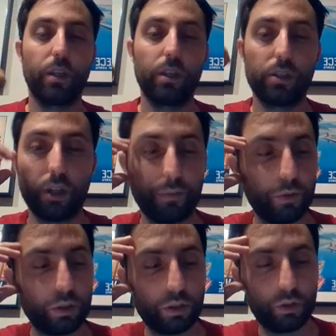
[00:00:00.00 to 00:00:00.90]
So
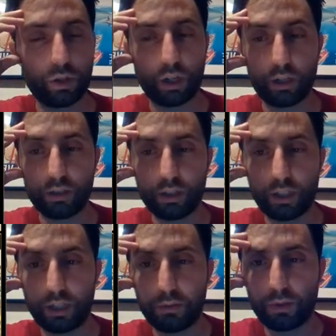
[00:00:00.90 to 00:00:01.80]
those are the new cards.
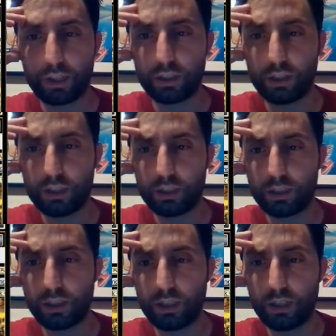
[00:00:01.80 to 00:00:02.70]
The rest of the
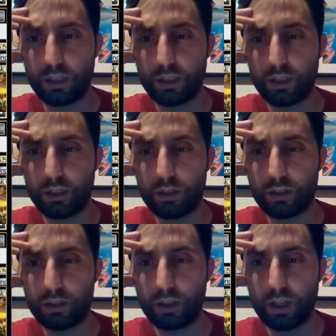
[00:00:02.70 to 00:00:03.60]
list
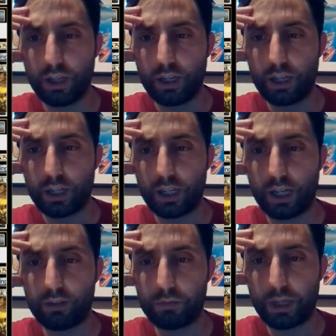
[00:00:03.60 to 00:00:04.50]
is kind
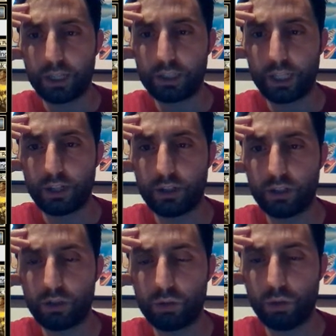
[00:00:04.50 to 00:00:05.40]
of my
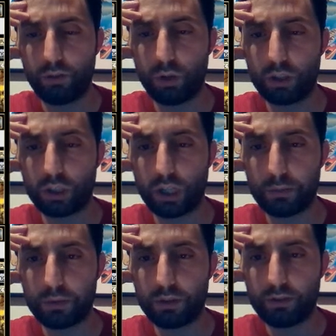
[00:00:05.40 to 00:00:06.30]
standard 12
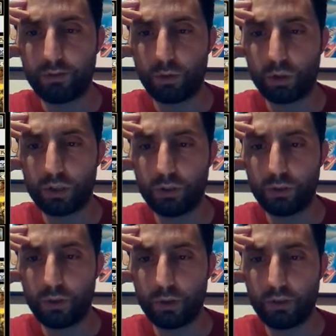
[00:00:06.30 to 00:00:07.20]
1-drops, 4/2,
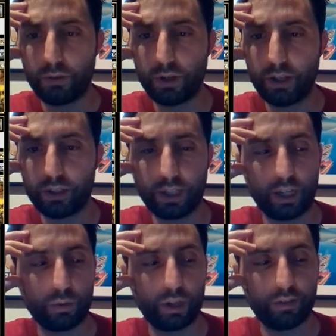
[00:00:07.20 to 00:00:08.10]
3/3 is kind
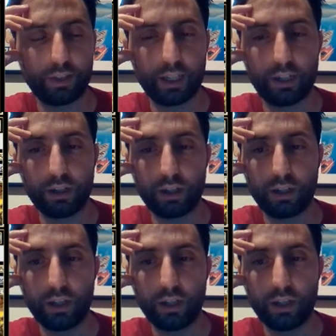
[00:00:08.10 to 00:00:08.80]
of where I've landed on